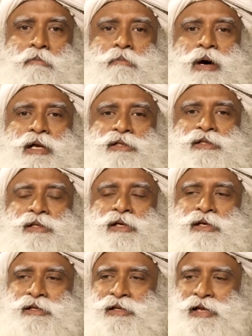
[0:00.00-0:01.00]

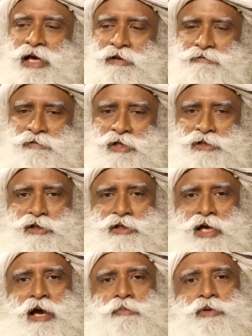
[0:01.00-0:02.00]
But life
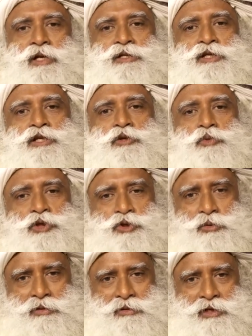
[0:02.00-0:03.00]
doesn't happen as
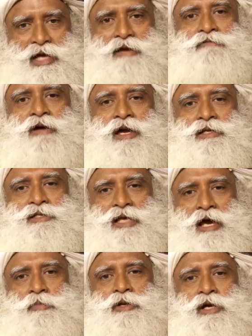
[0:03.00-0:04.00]
individual, life is
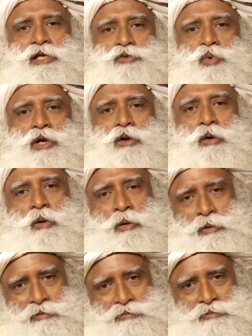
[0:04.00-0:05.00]
happening as one
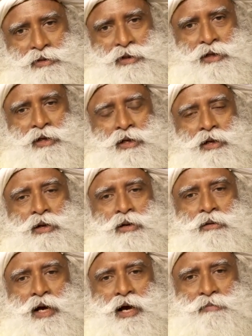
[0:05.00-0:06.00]
whole.
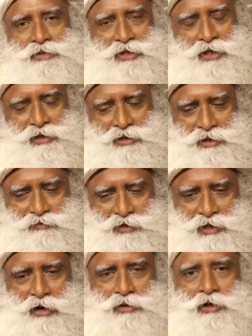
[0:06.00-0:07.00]
I'm saying this,
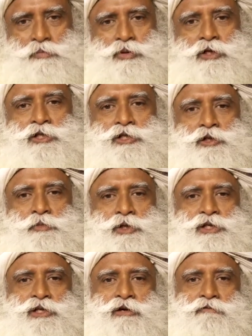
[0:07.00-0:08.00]
without the
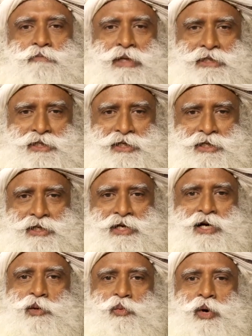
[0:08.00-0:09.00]
participation of
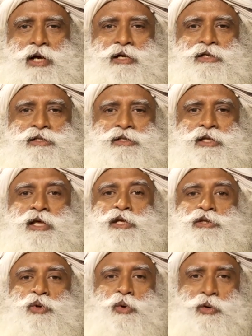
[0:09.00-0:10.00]
bacteria and virus, there
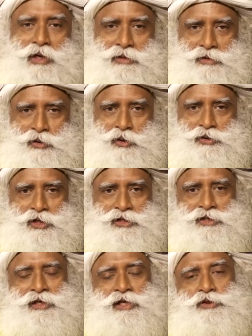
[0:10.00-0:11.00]
is no
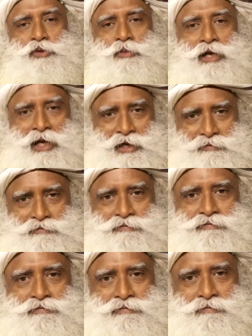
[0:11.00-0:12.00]
such thing as human life.